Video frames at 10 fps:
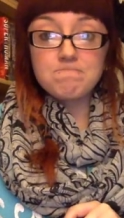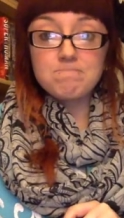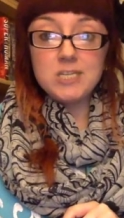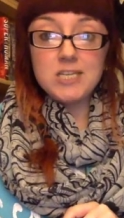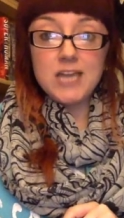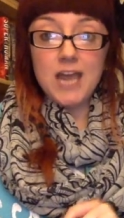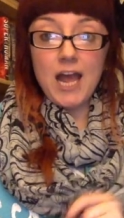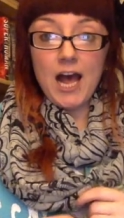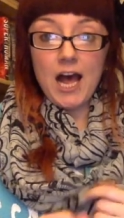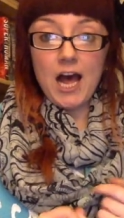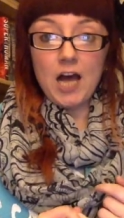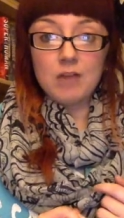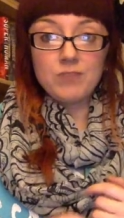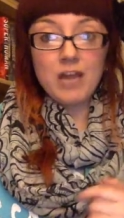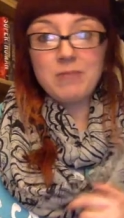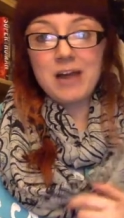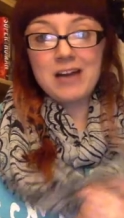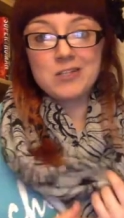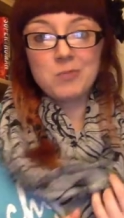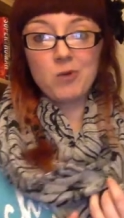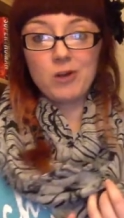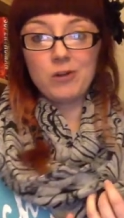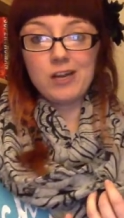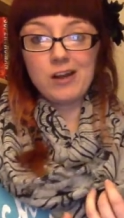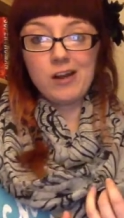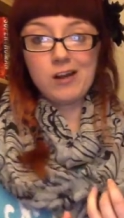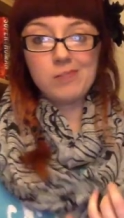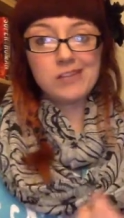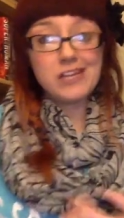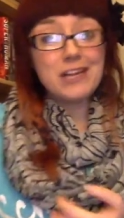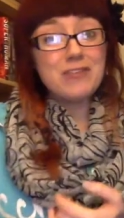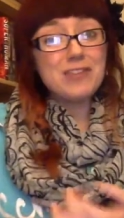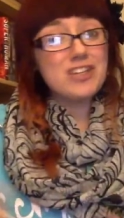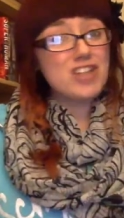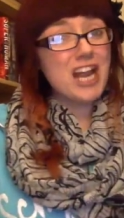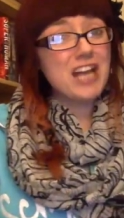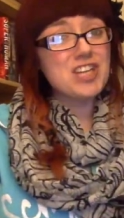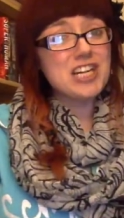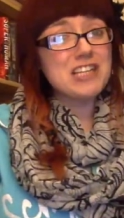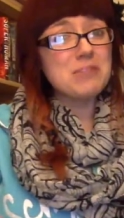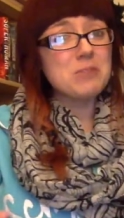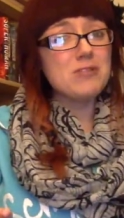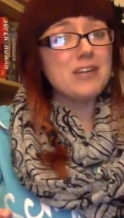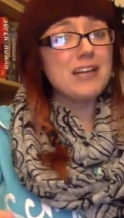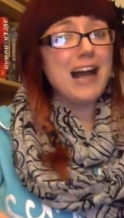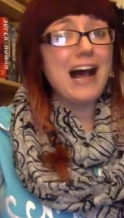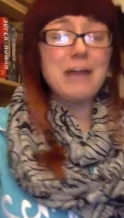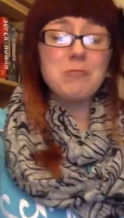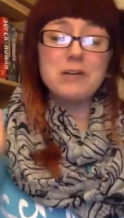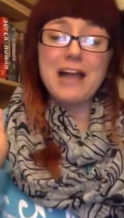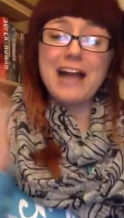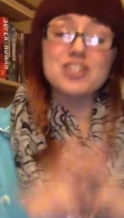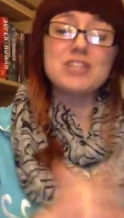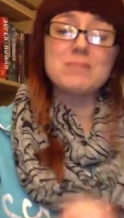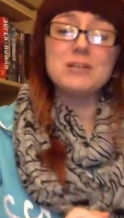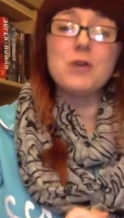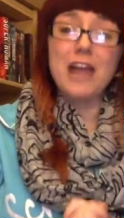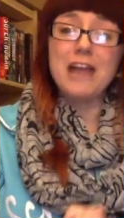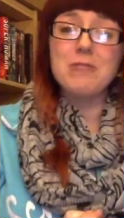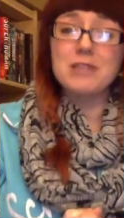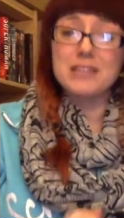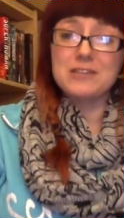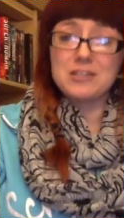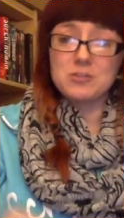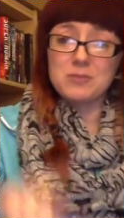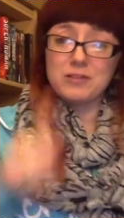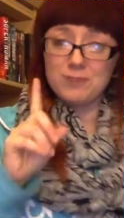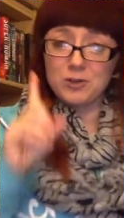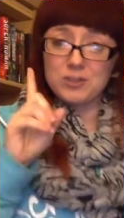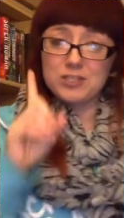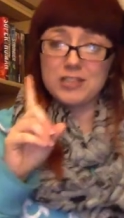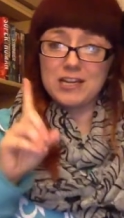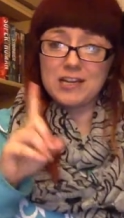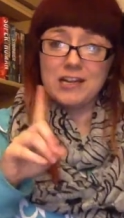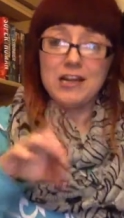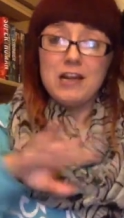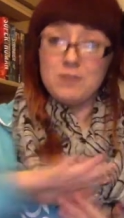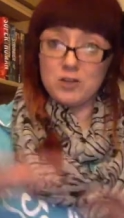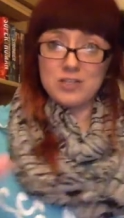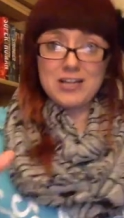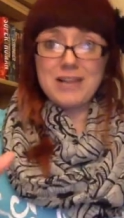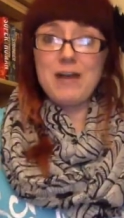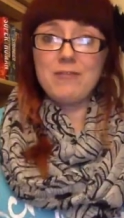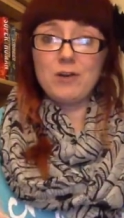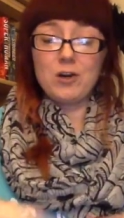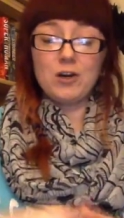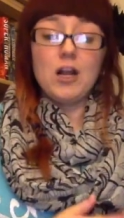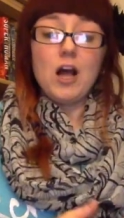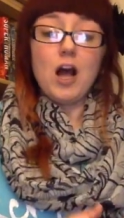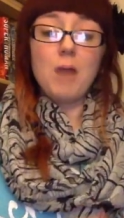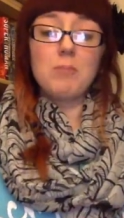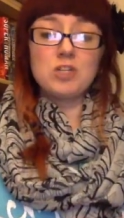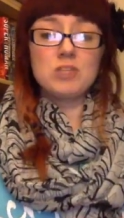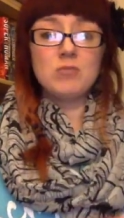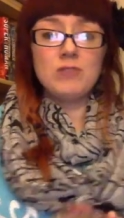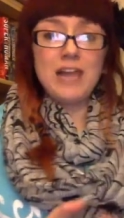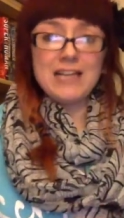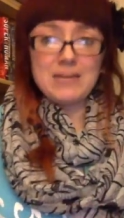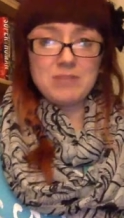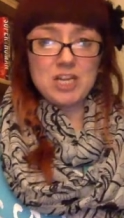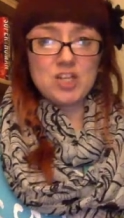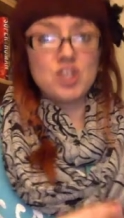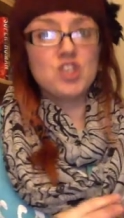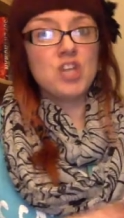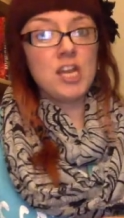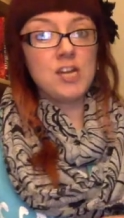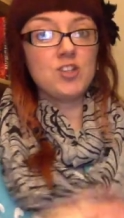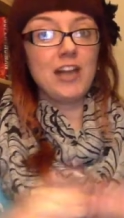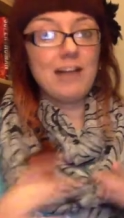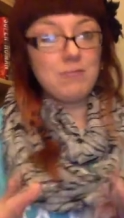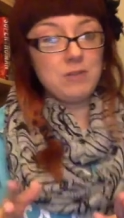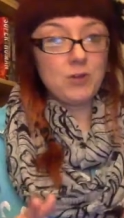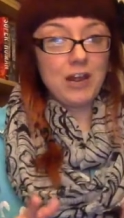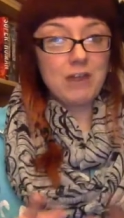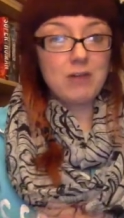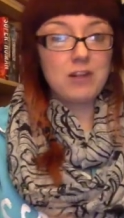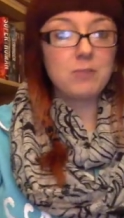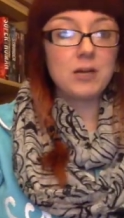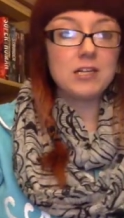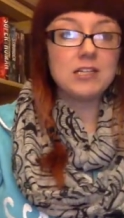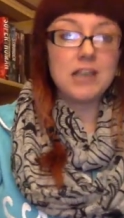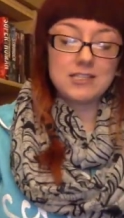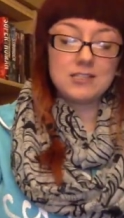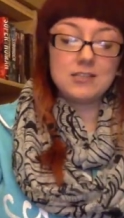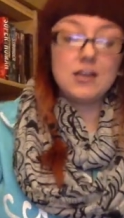Yeah, I'm not going to spoil it. If they change it in the movie, I would actually be okay with it. This will be the first time ever a book to movie adaptation change that I would be okay with. But yes.